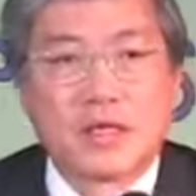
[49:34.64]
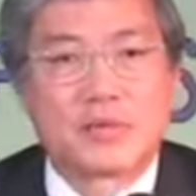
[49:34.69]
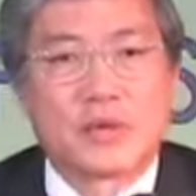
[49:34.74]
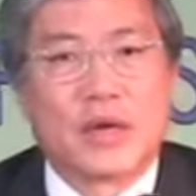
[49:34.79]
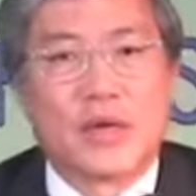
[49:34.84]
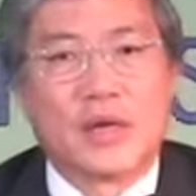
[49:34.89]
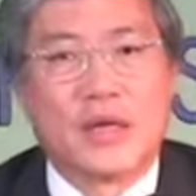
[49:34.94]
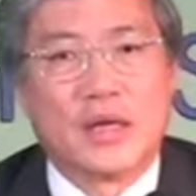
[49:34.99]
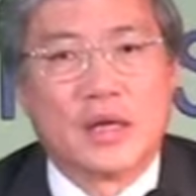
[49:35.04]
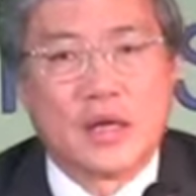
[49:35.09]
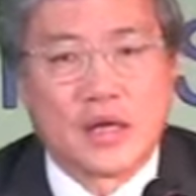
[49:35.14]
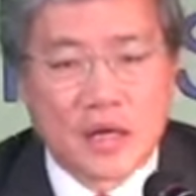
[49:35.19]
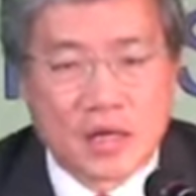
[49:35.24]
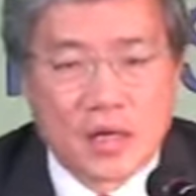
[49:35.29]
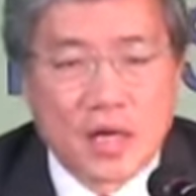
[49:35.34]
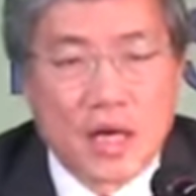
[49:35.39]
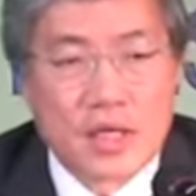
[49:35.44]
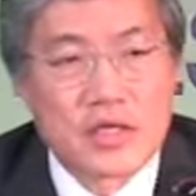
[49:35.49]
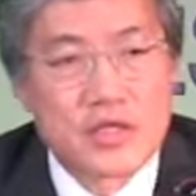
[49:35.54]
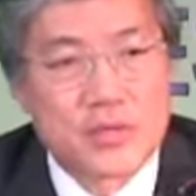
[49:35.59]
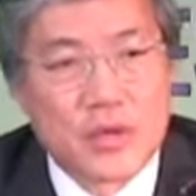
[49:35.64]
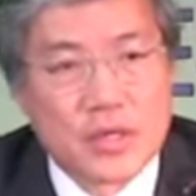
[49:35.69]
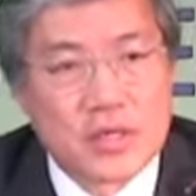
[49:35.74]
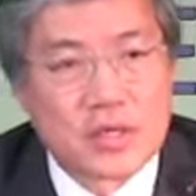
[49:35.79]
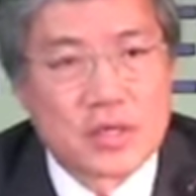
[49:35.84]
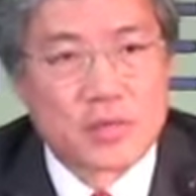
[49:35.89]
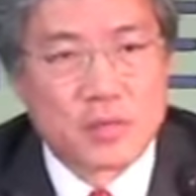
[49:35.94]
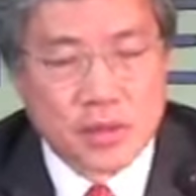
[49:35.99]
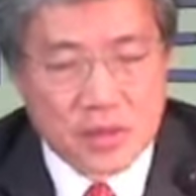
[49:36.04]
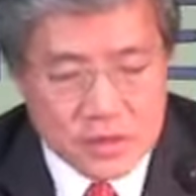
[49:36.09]
is running a large trade
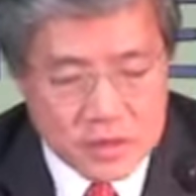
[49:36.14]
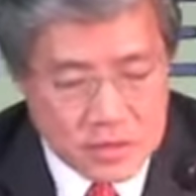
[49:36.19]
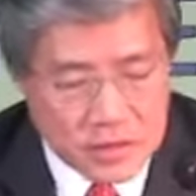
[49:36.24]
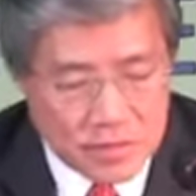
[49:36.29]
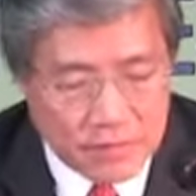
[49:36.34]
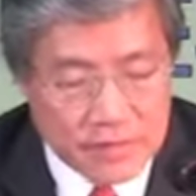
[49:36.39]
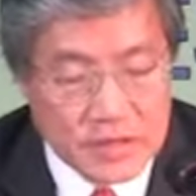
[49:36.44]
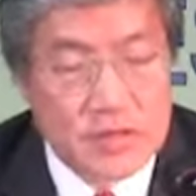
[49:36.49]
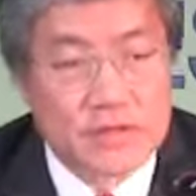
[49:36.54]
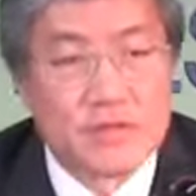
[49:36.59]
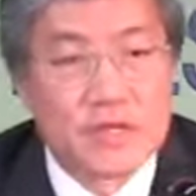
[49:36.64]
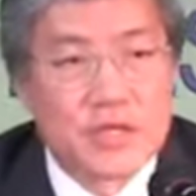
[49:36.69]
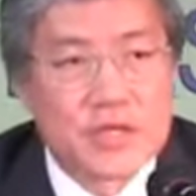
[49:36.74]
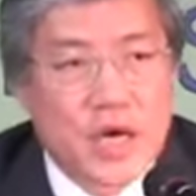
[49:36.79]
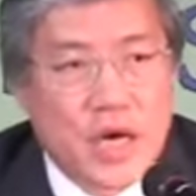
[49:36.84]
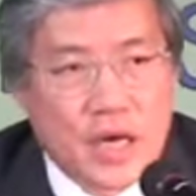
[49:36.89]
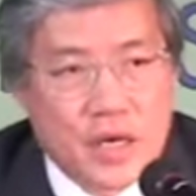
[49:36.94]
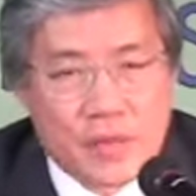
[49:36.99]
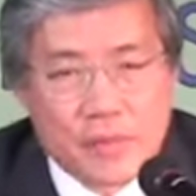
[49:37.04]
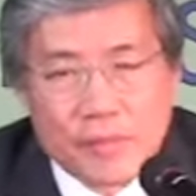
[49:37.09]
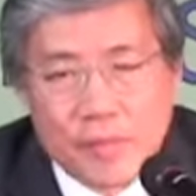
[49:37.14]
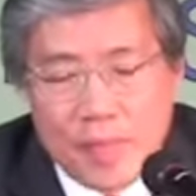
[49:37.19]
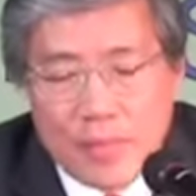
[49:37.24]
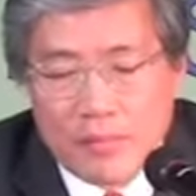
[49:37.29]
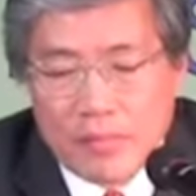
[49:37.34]
surplus vis-a-vis China.